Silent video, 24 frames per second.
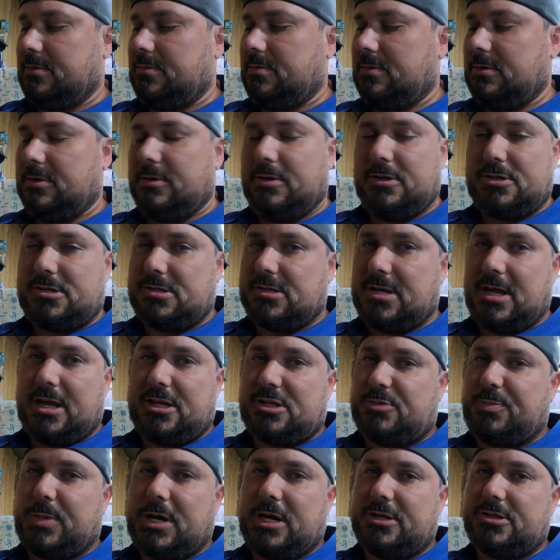This is not
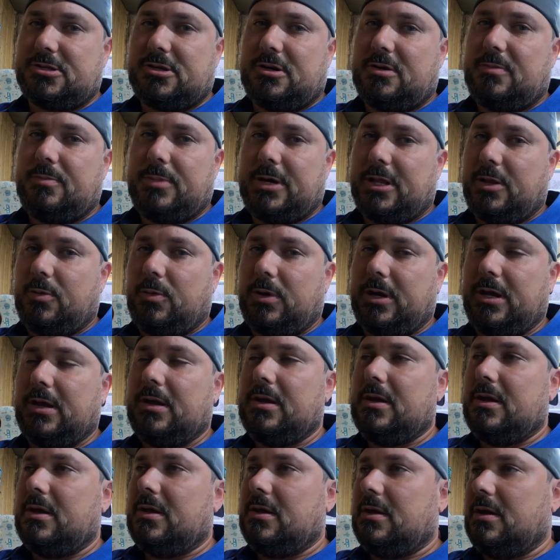sponsored, by the way,
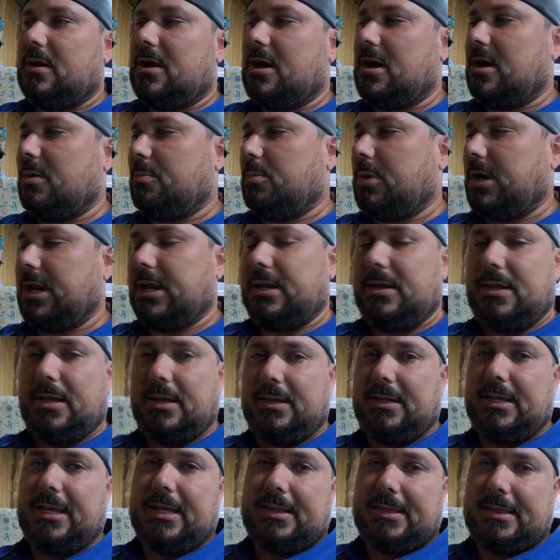but I did
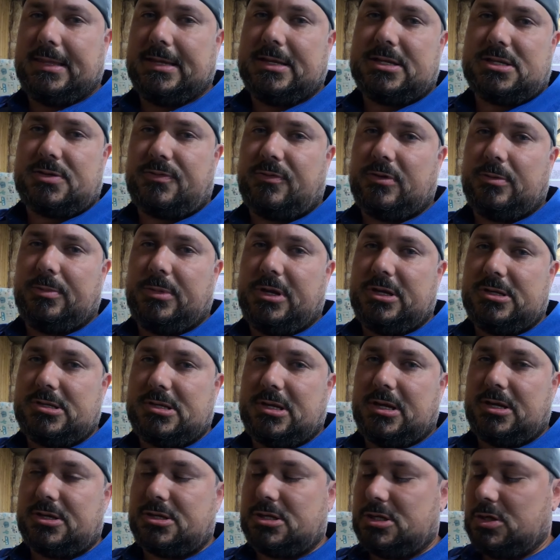get this from
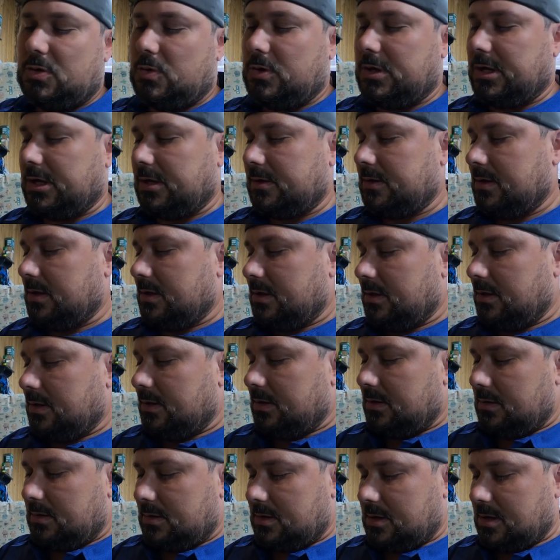ECS Tuning,
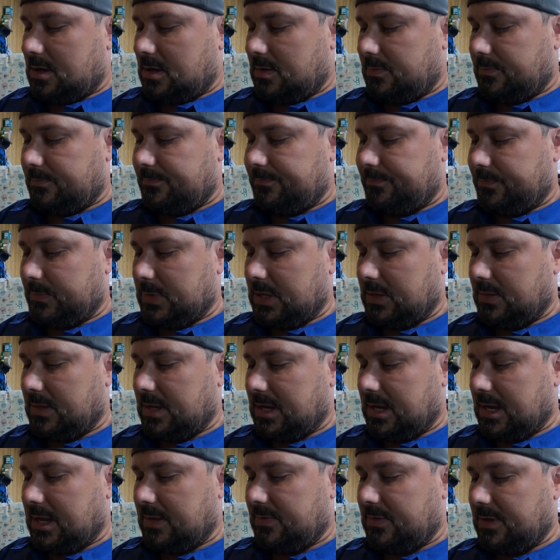and they
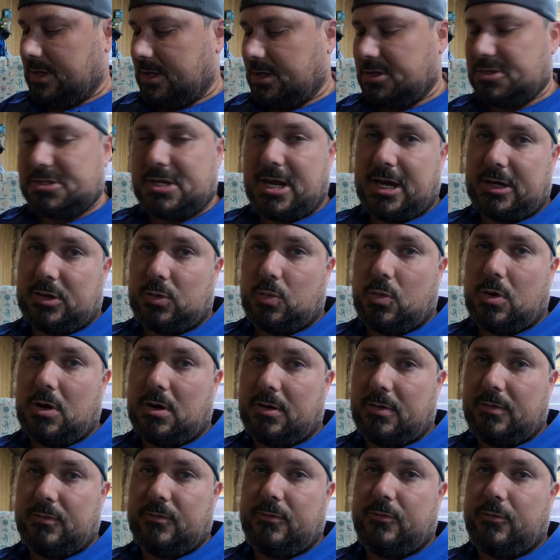had the exact
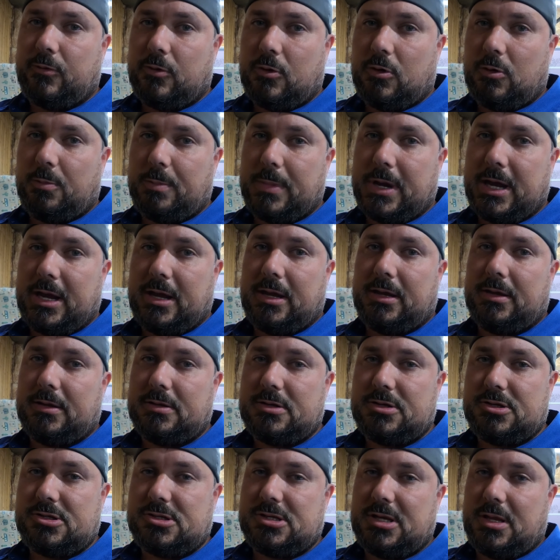one for my
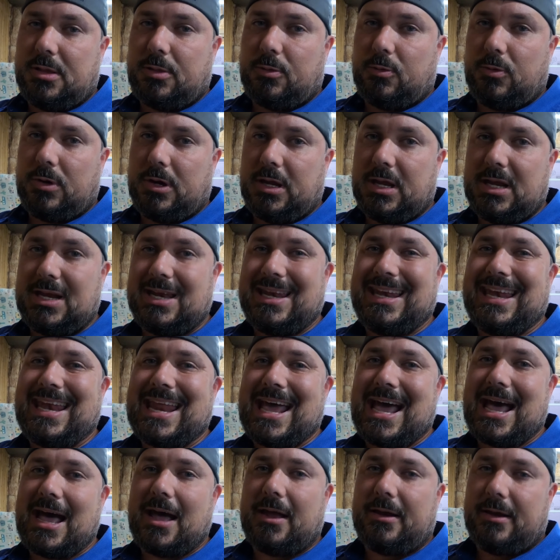Z3
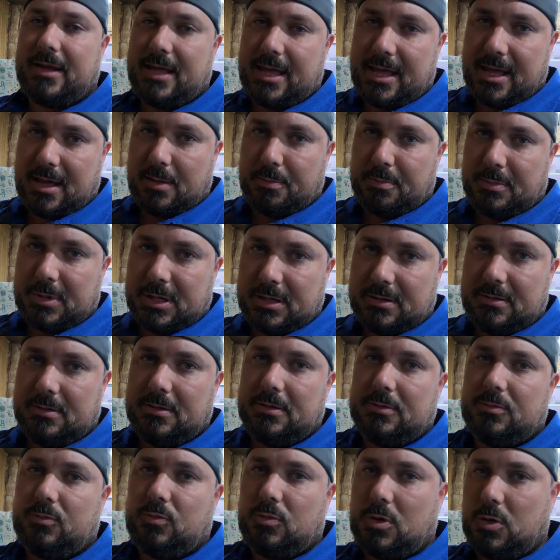non-M
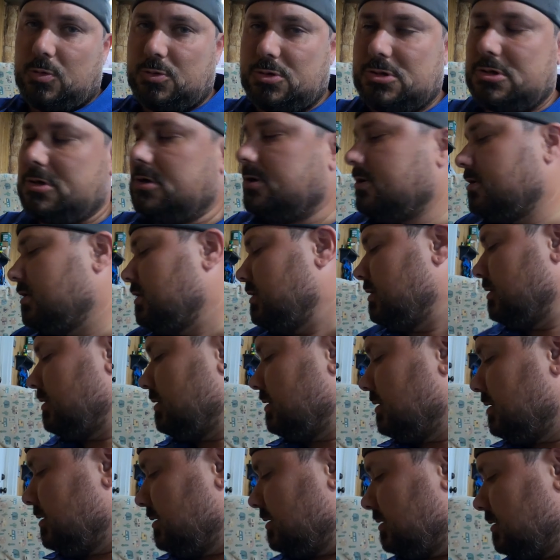Roadster.
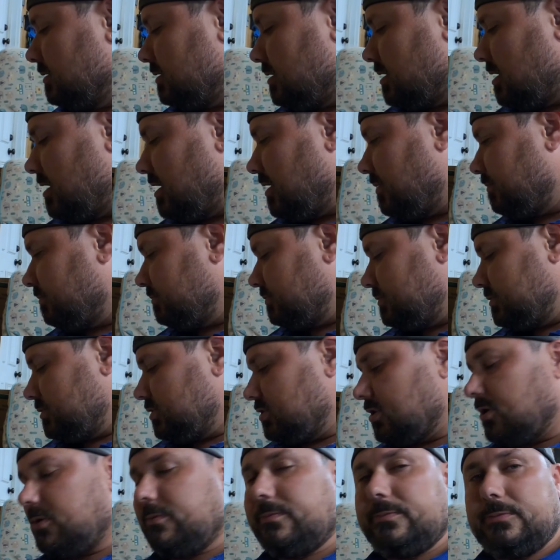
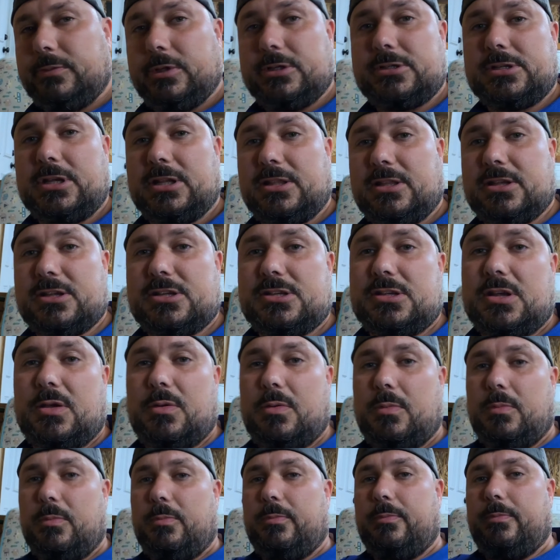So let's get this
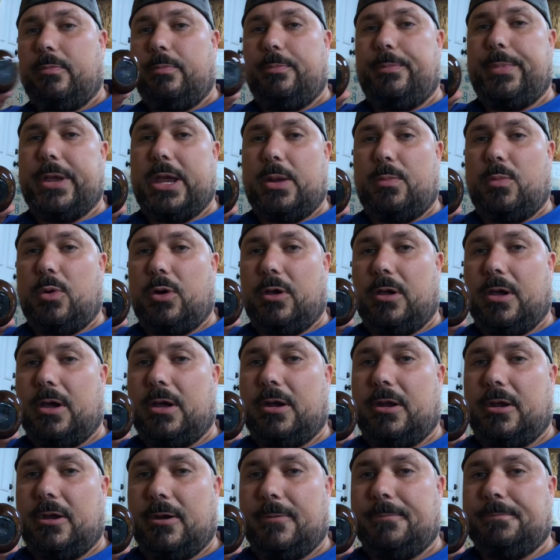bad boy
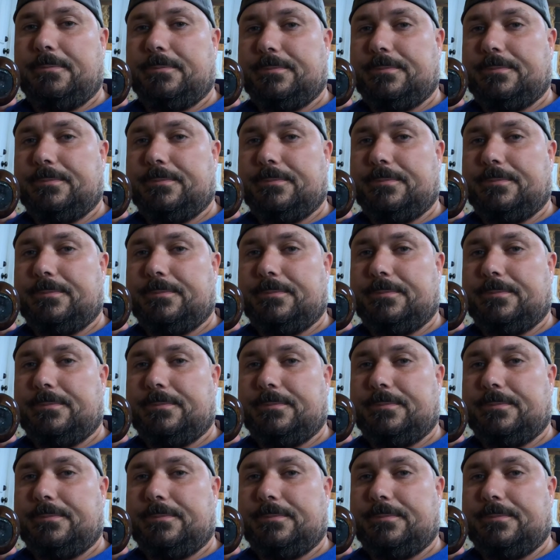on here.